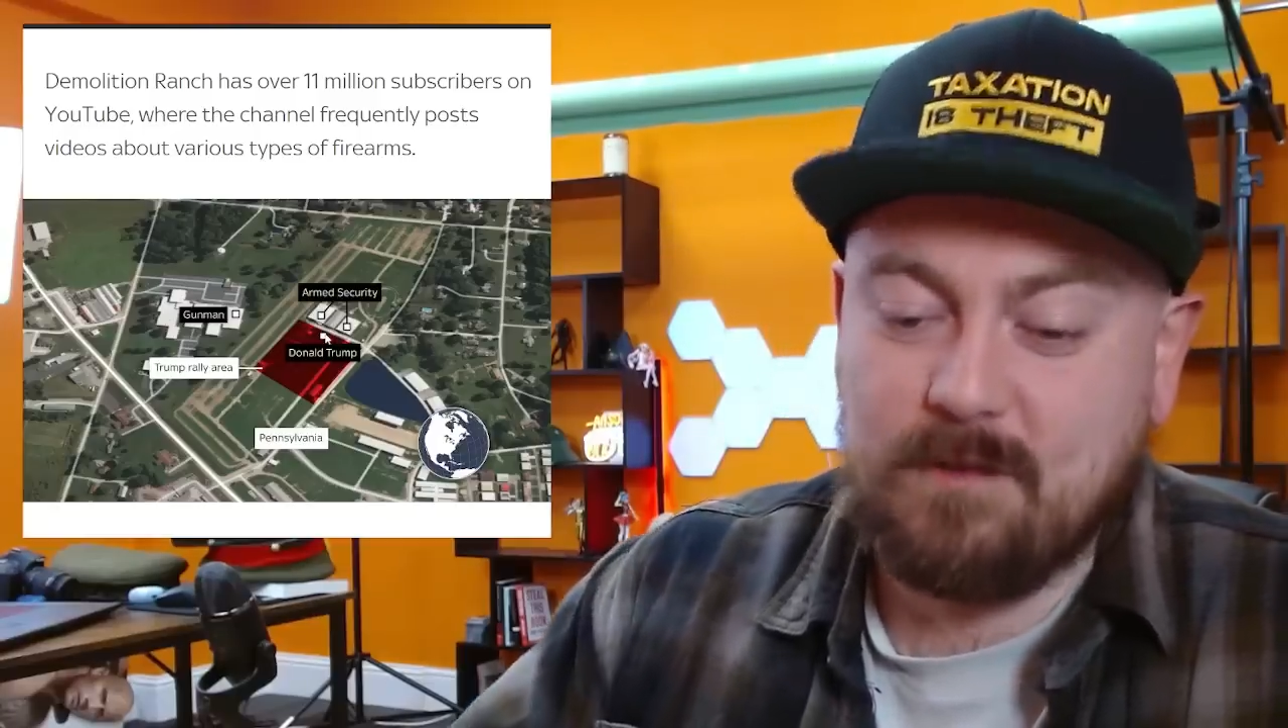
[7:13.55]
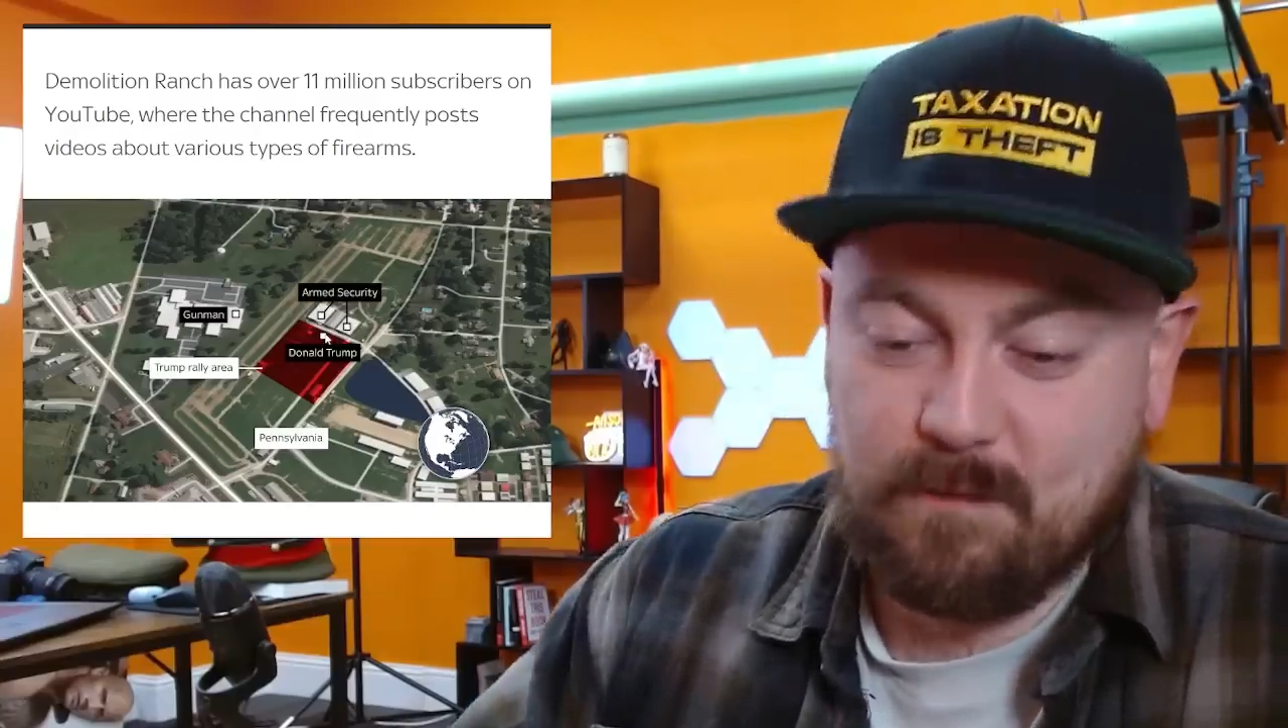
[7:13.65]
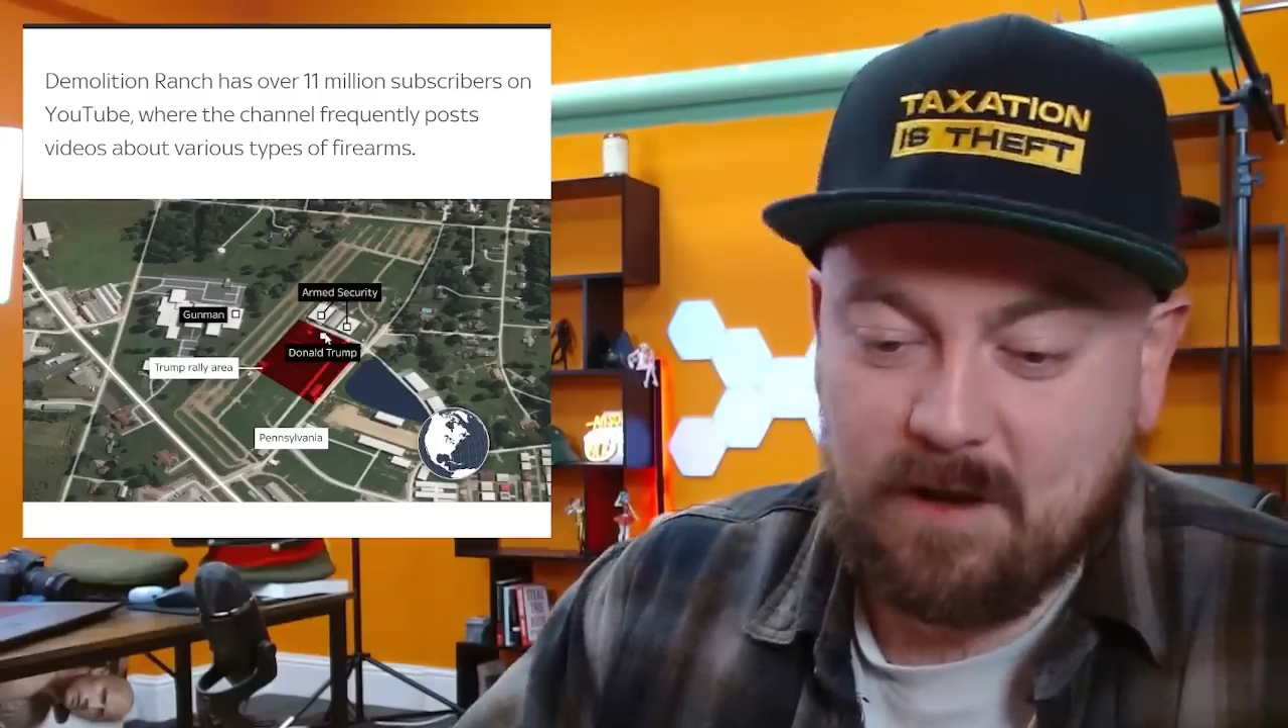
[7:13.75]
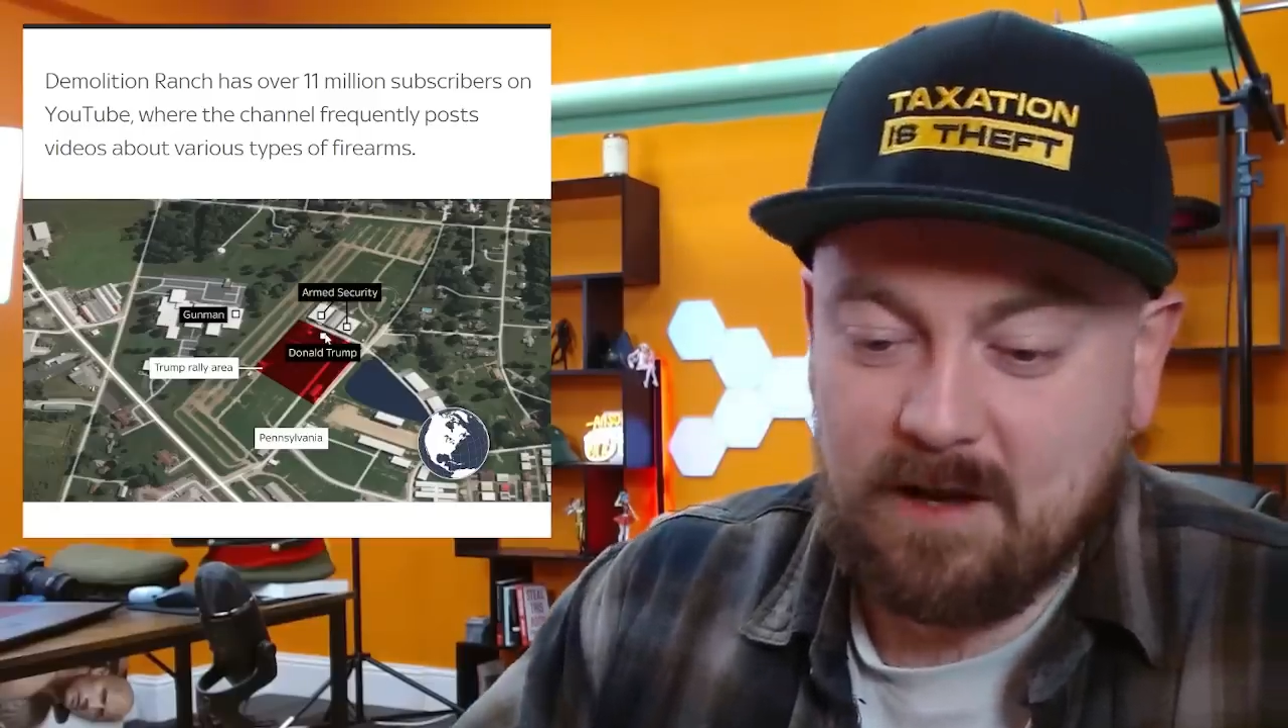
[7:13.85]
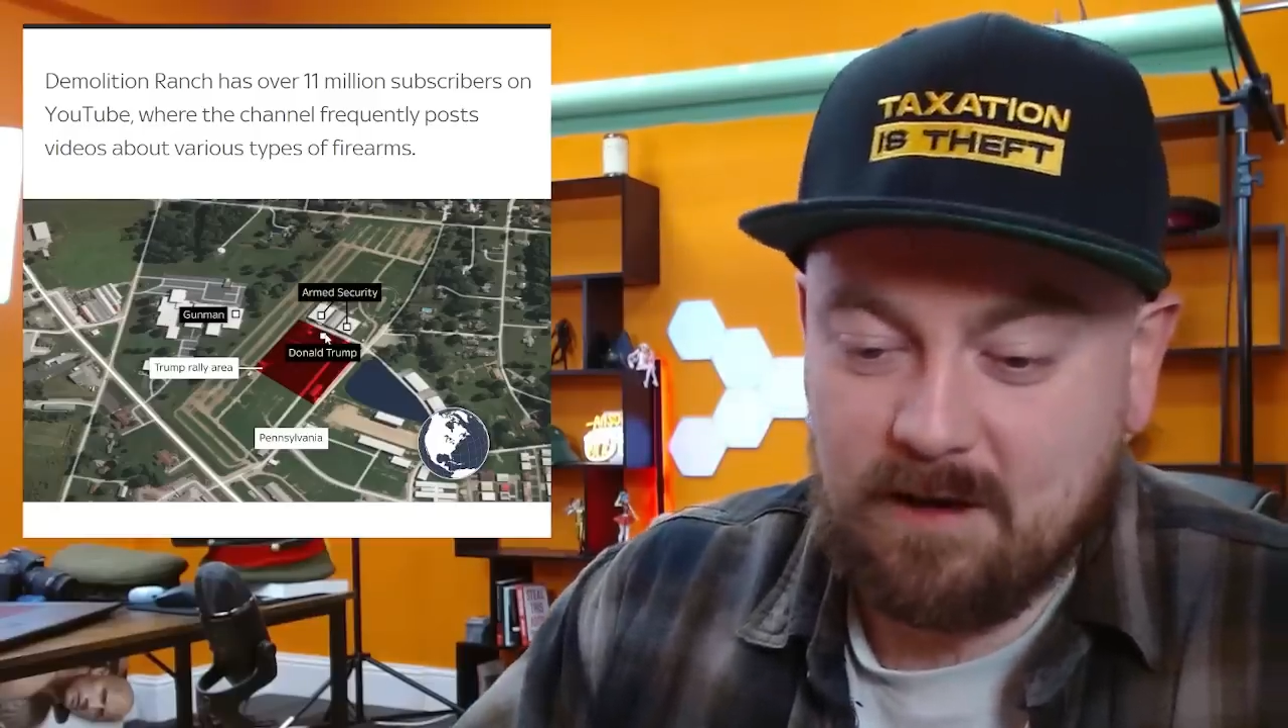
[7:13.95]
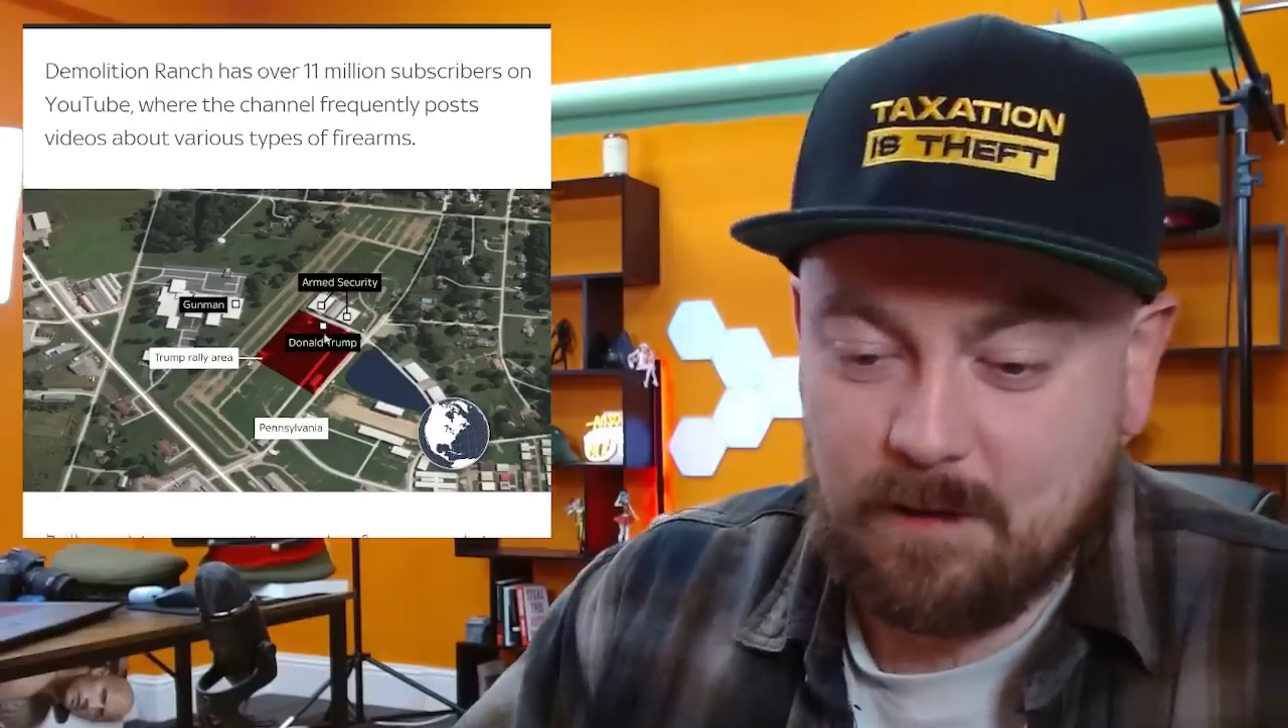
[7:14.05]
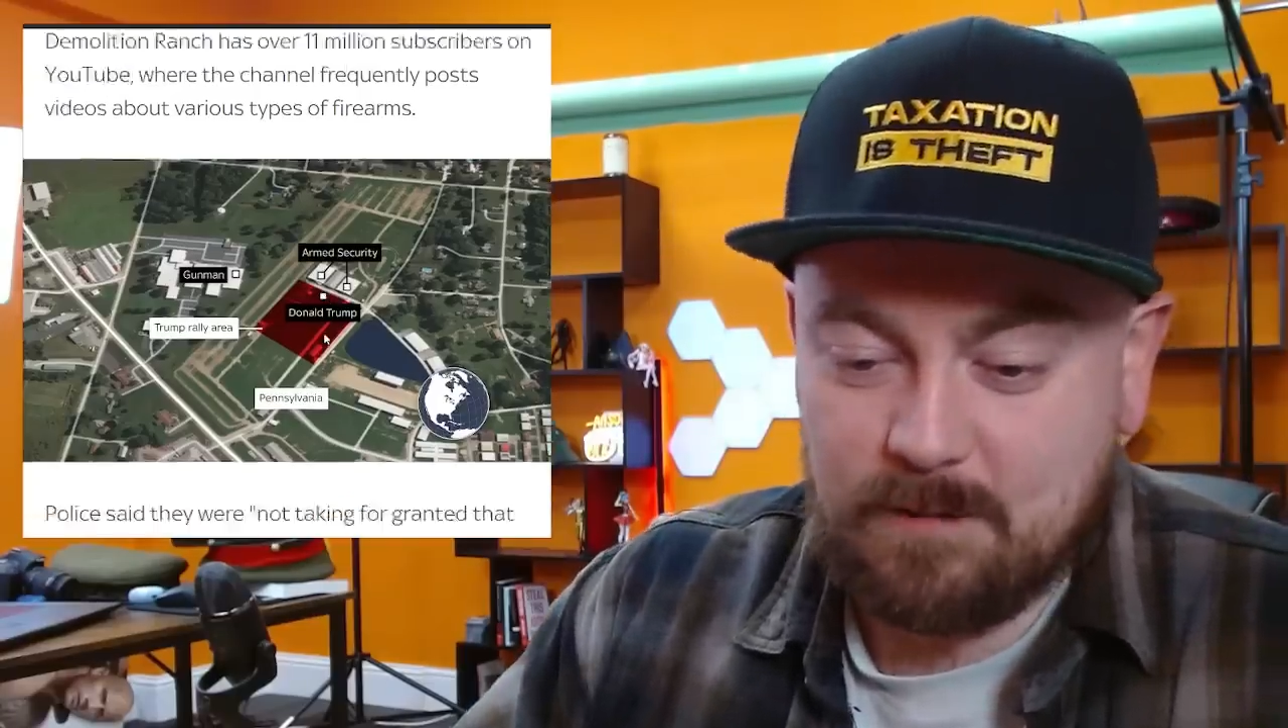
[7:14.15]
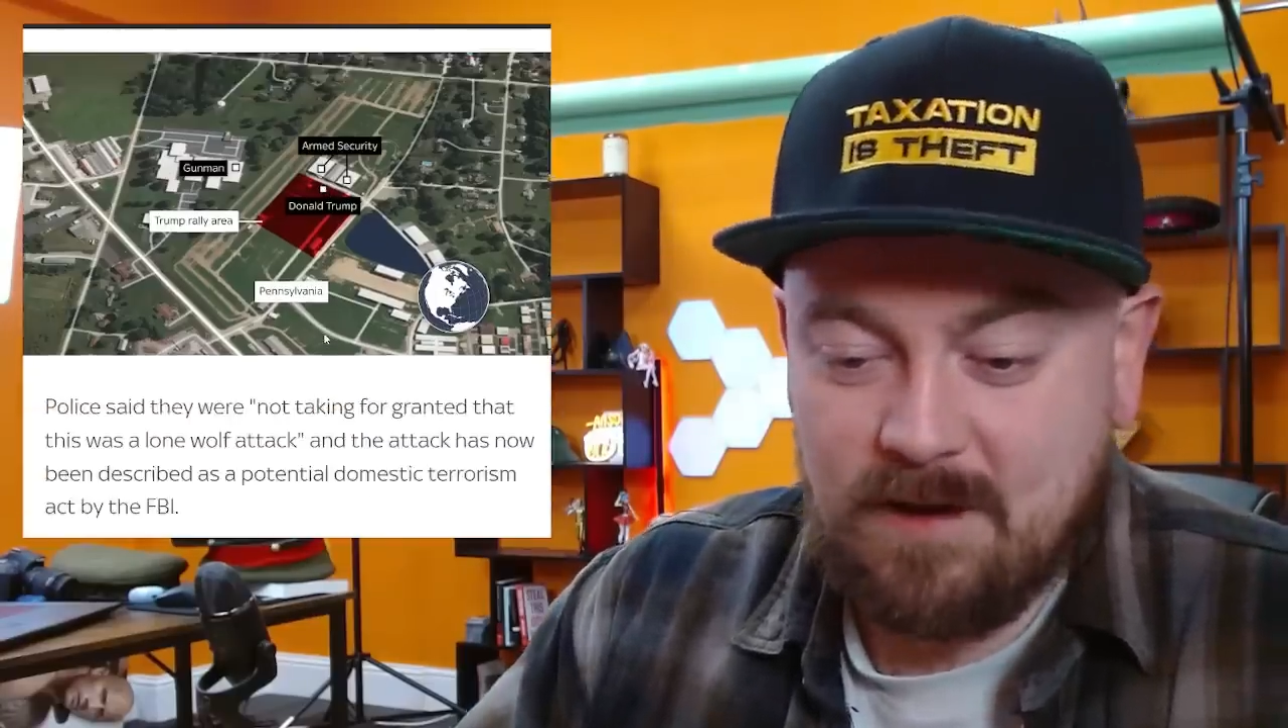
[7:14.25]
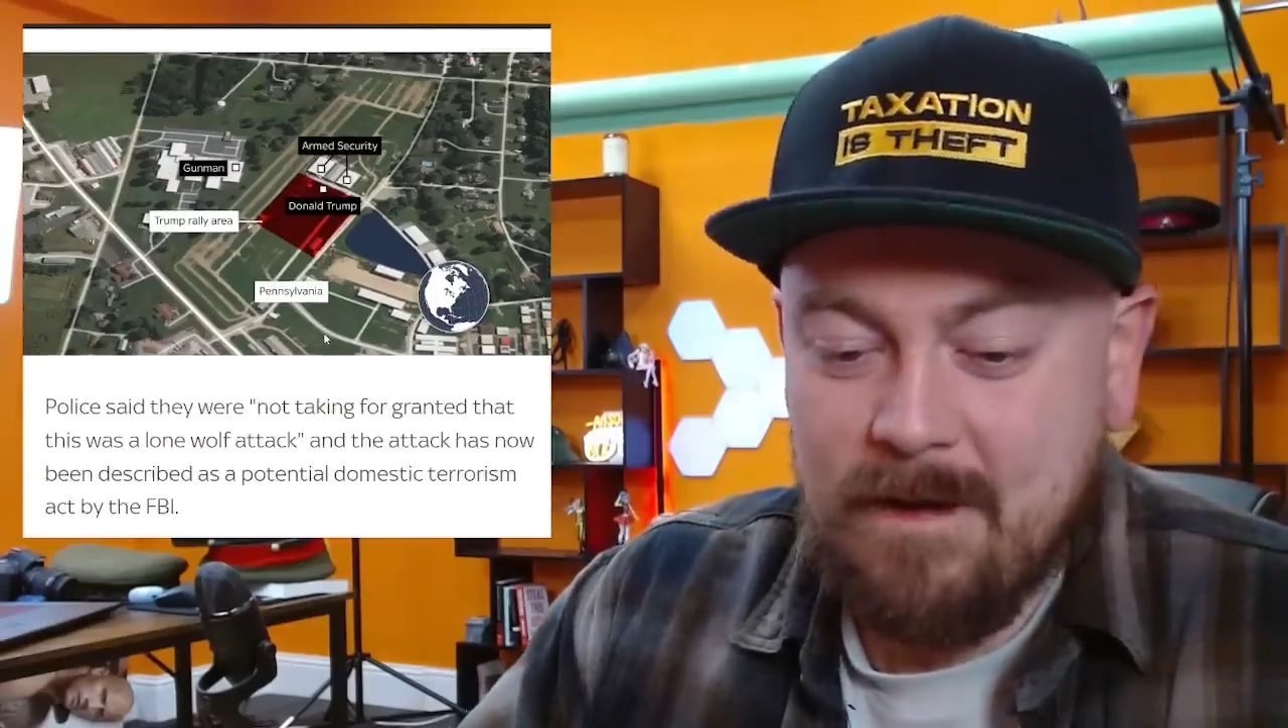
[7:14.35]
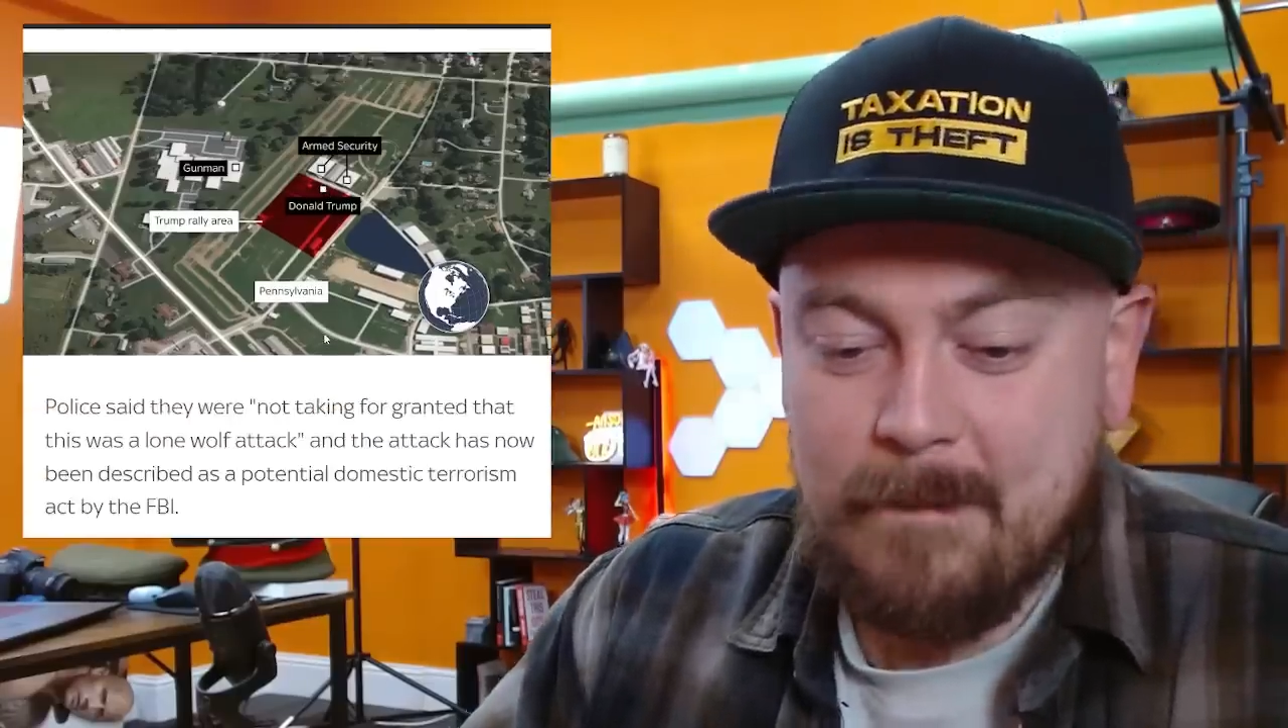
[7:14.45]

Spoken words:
of firearms.